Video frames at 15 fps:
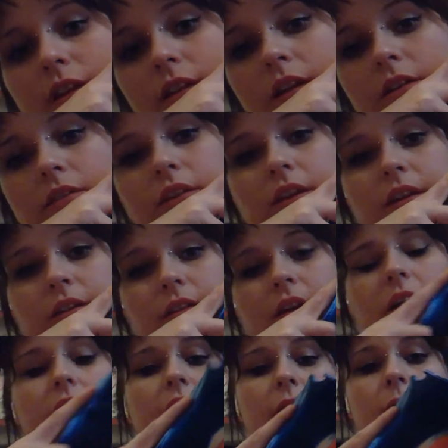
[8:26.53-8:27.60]
lovely
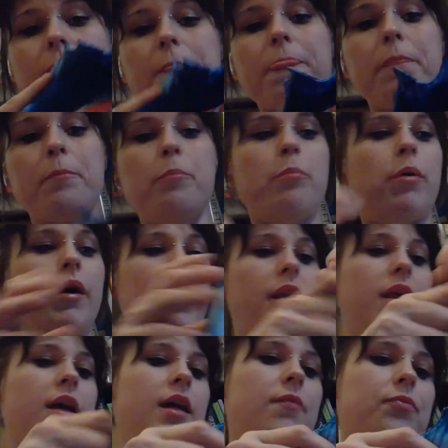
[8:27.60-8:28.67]
design, but
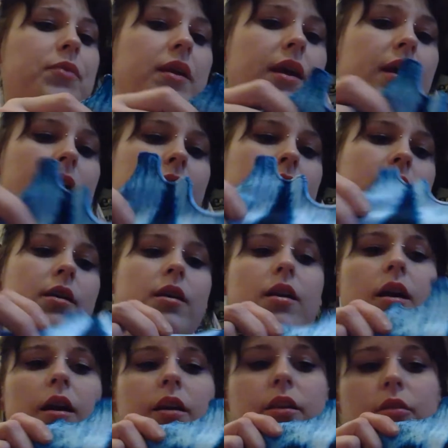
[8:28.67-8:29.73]
as it
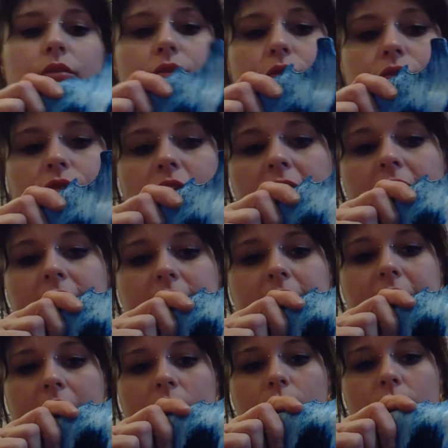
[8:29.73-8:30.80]
kind of fans
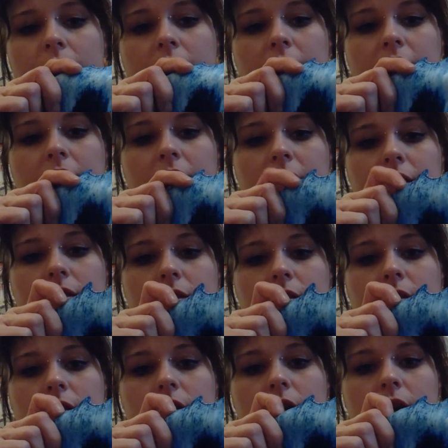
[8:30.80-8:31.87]
out, it gets,
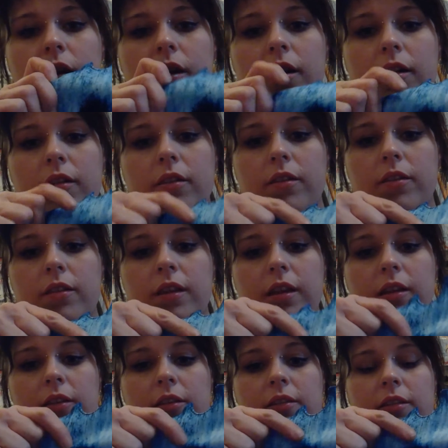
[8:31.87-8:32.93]
see,
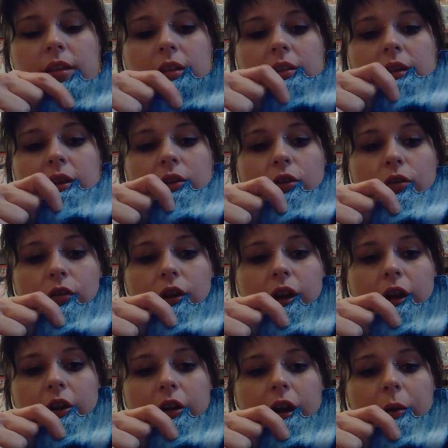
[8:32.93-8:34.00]
it's detailed over
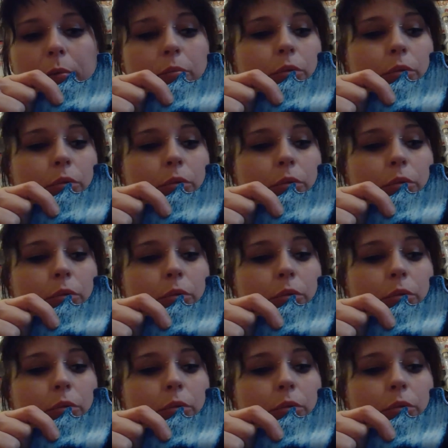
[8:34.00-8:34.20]
here and